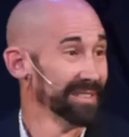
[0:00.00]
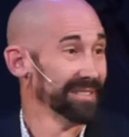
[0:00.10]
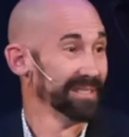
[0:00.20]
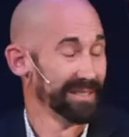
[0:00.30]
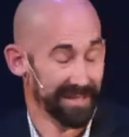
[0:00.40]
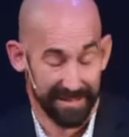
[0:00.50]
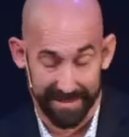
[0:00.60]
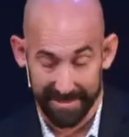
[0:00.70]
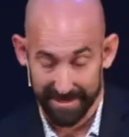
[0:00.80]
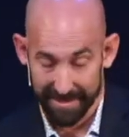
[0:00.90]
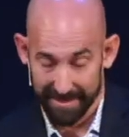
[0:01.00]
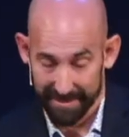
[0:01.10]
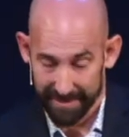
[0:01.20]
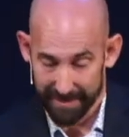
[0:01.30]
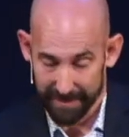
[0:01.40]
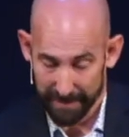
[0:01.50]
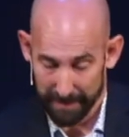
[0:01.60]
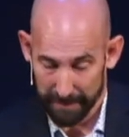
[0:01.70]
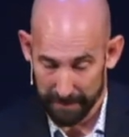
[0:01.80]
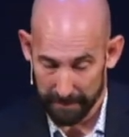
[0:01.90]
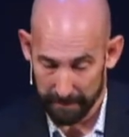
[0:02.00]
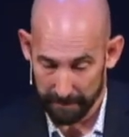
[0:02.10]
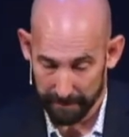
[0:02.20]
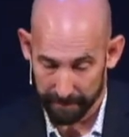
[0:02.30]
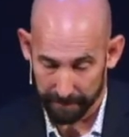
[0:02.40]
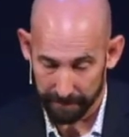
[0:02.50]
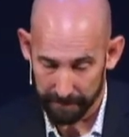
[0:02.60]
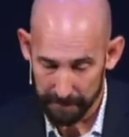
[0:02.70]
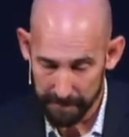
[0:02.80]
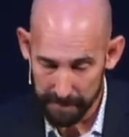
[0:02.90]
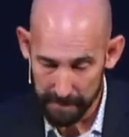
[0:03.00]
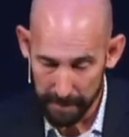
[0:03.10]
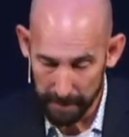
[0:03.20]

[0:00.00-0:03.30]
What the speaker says: Nobody speaks.